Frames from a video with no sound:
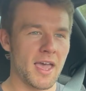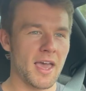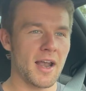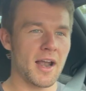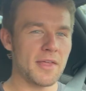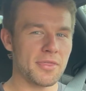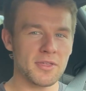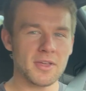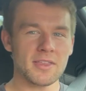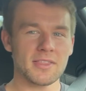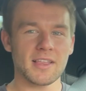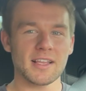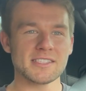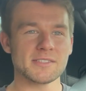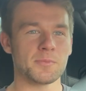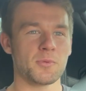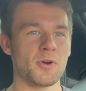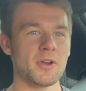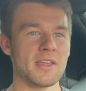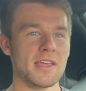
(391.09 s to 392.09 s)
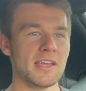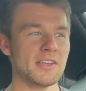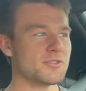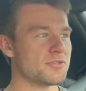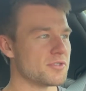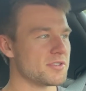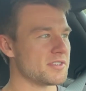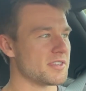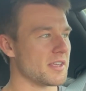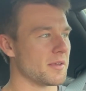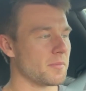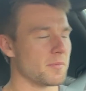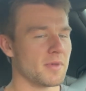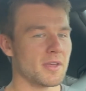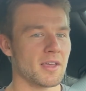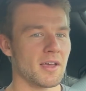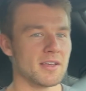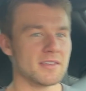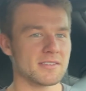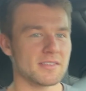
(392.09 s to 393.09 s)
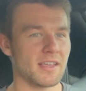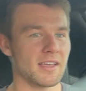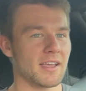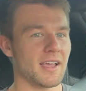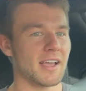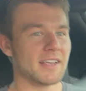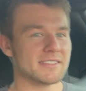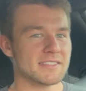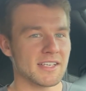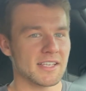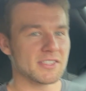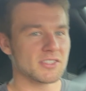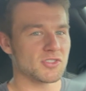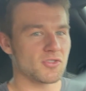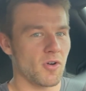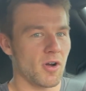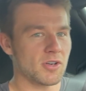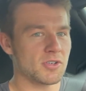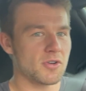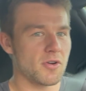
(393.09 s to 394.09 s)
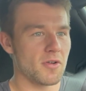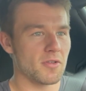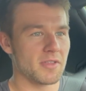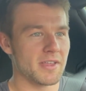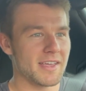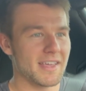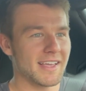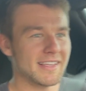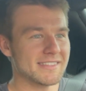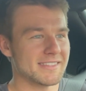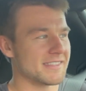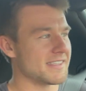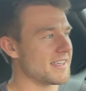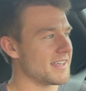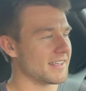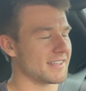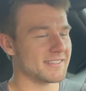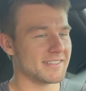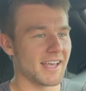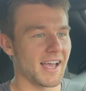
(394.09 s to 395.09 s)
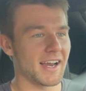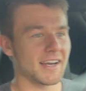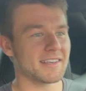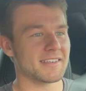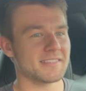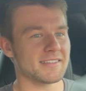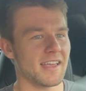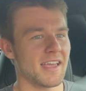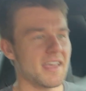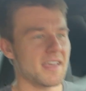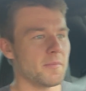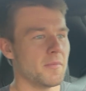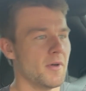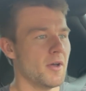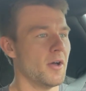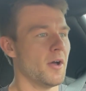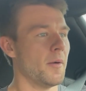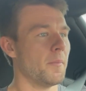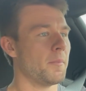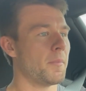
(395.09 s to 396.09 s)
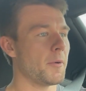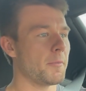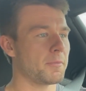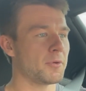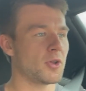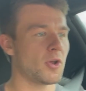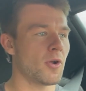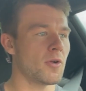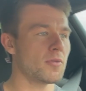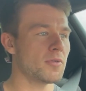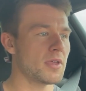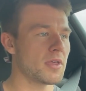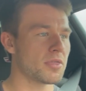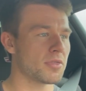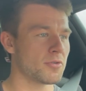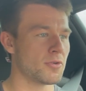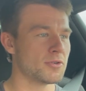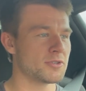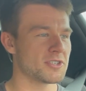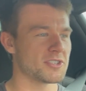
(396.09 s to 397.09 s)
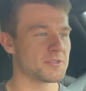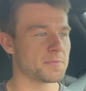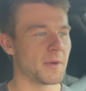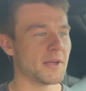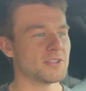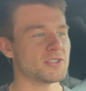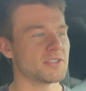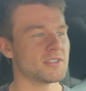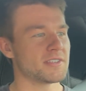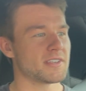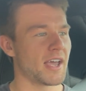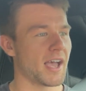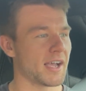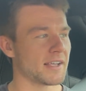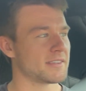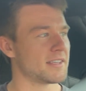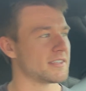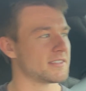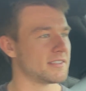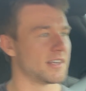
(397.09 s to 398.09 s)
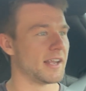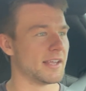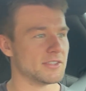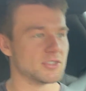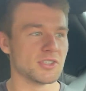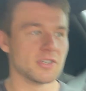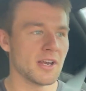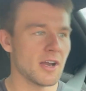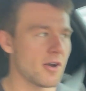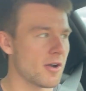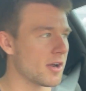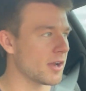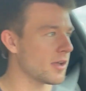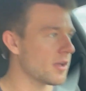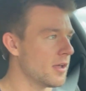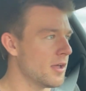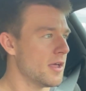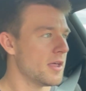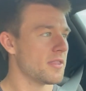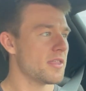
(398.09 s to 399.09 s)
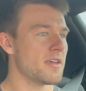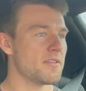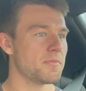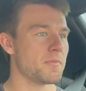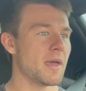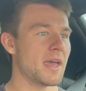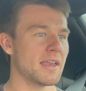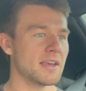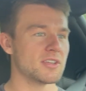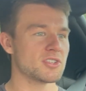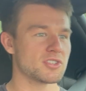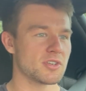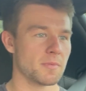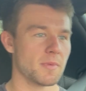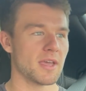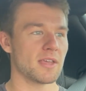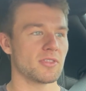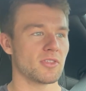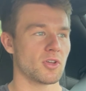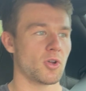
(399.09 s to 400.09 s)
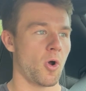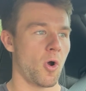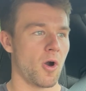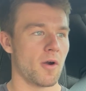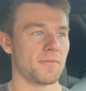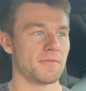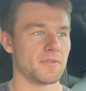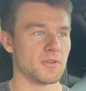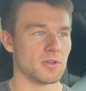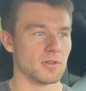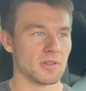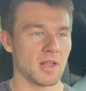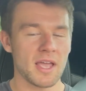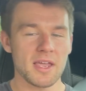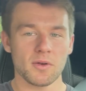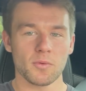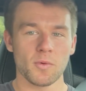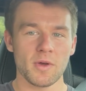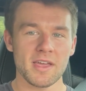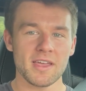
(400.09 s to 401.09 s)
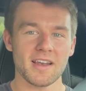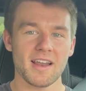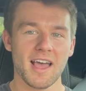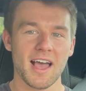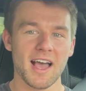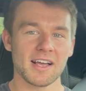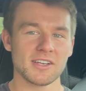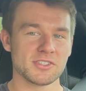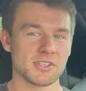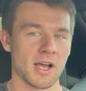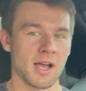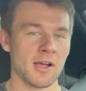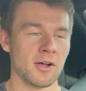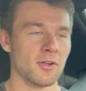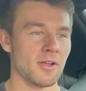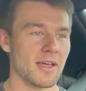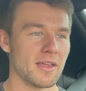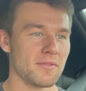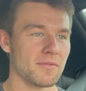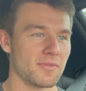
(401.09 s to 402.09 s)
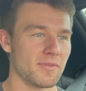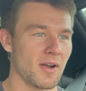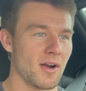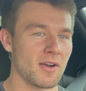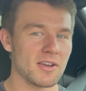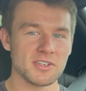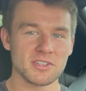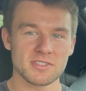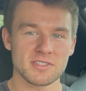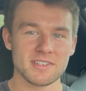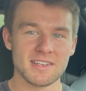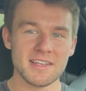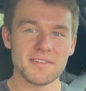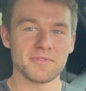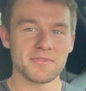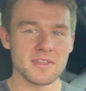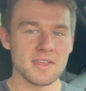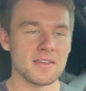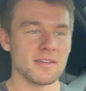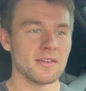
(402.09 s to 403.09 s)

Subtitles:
And I think that's pretty interesting because, like I said, structurally it's the exact same, but purely through suspension tactics and engineering, they've managed to make the car feel lightweight, agile, and very just nifty.